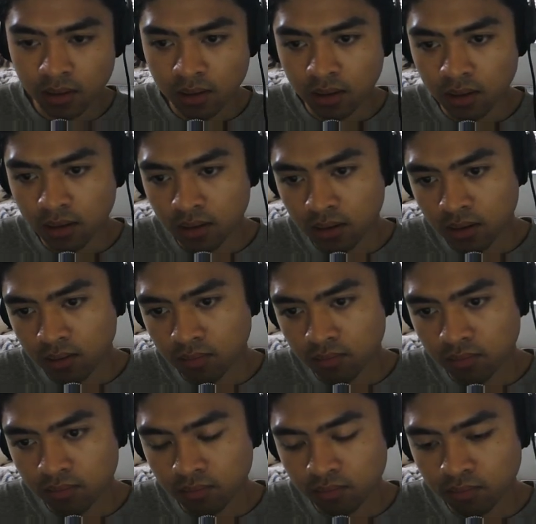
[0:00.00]

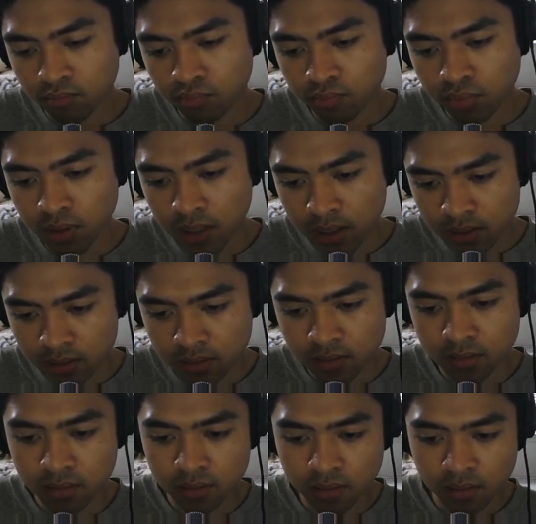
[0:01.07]
um,
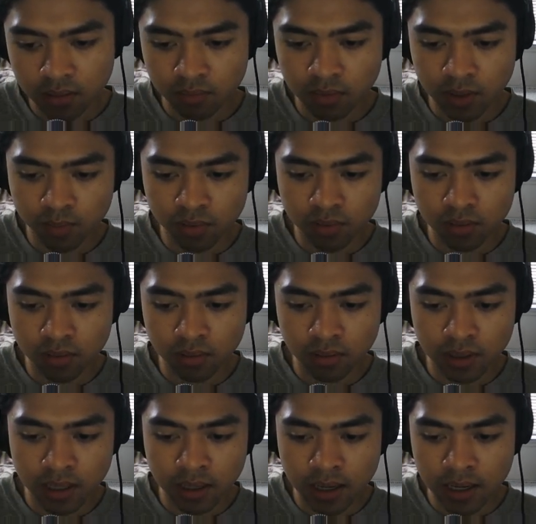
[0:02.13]
plus people
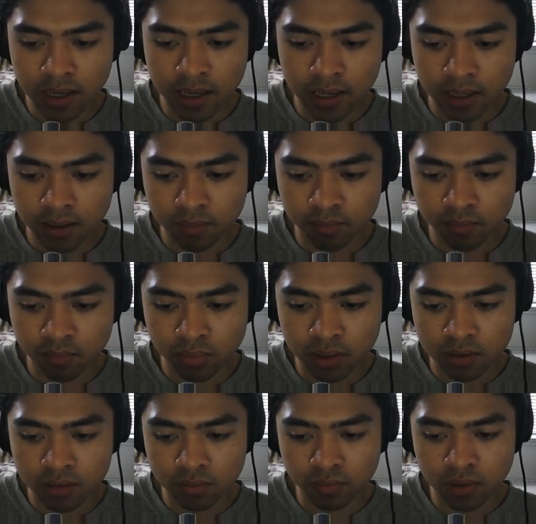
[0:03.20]
at I
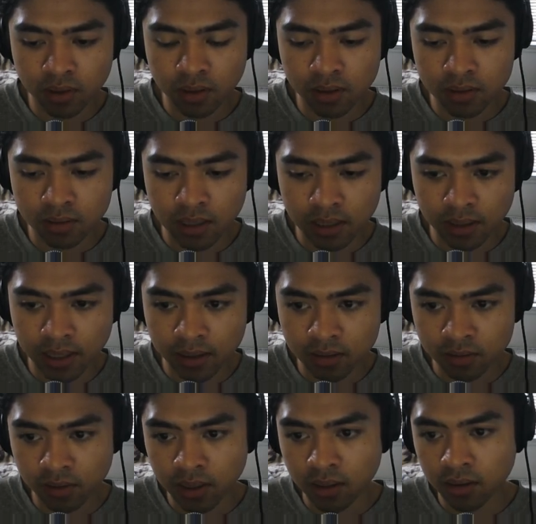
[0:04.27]
plus 1 because dot next,
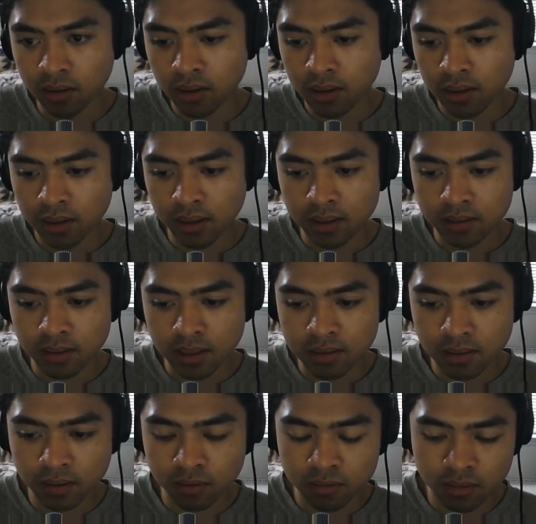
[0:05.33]
right, is less
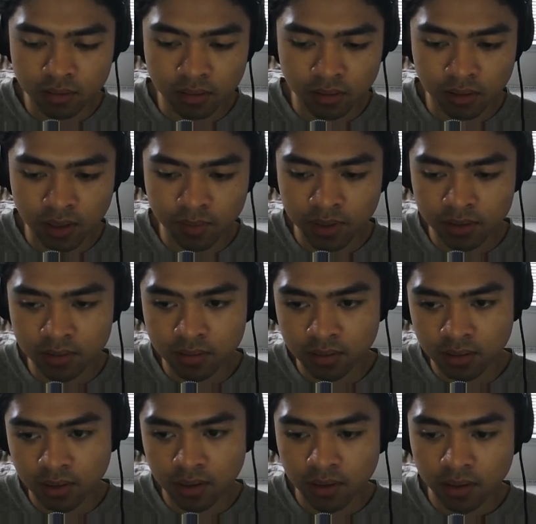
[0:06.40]
than or equal to the limit,
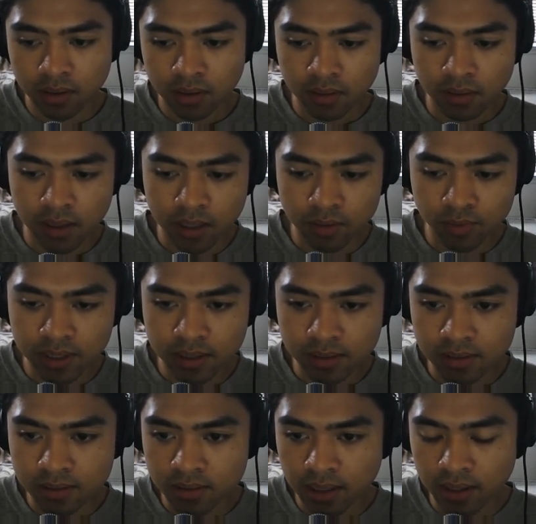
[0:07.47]
then we can
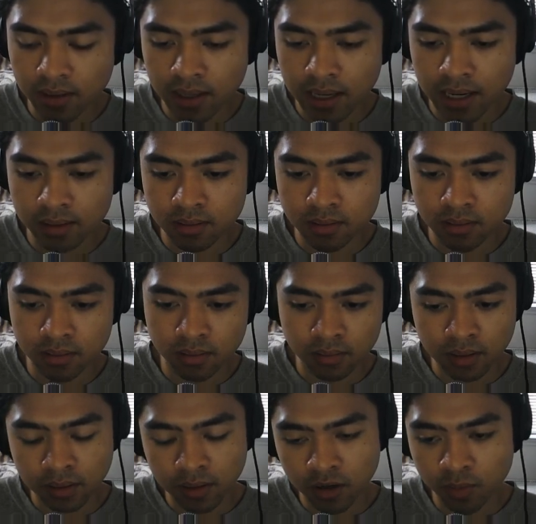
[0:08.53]
say that
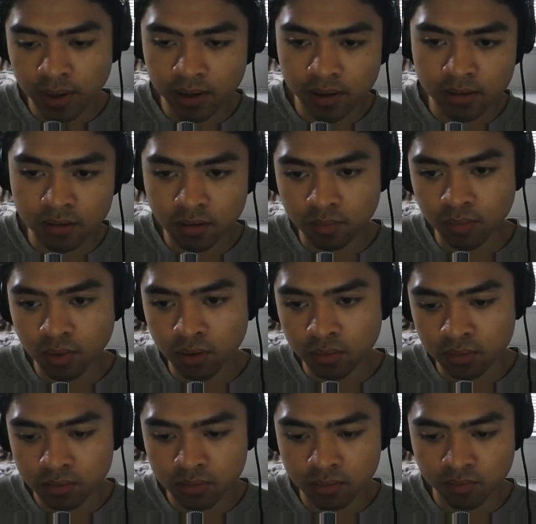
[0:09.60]
they're a pair. So
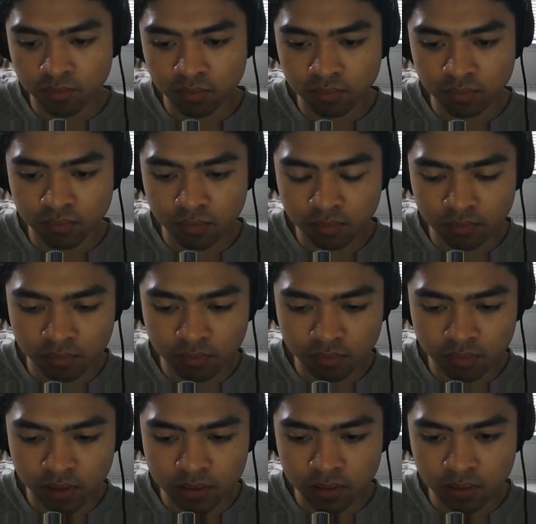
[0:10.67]
boats
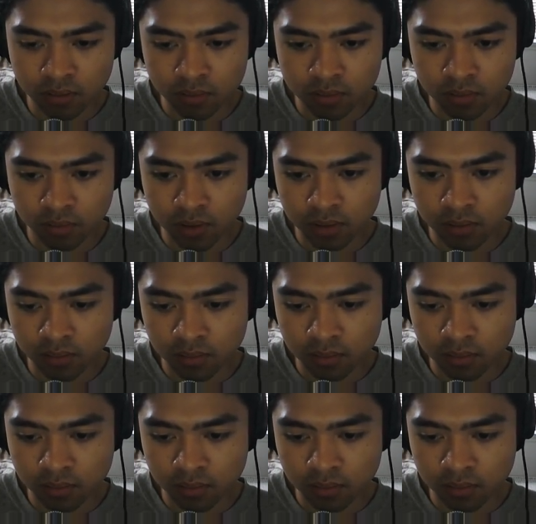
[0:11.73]
plus equal to 1.